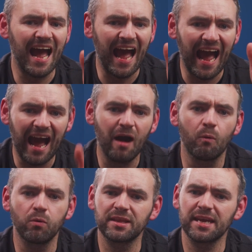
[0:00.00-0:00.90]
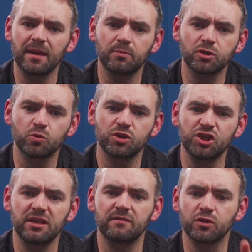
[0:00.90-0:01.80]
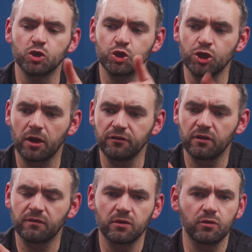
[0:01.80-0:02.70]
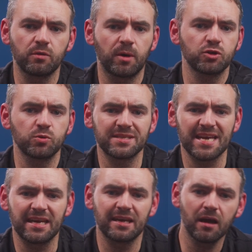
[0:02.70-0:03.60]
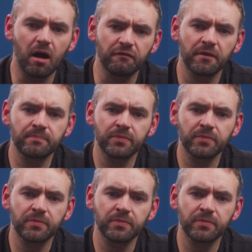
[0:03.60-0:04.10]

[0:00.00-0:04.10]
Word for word: how were they able to achieve the shot of the lunar module taking off?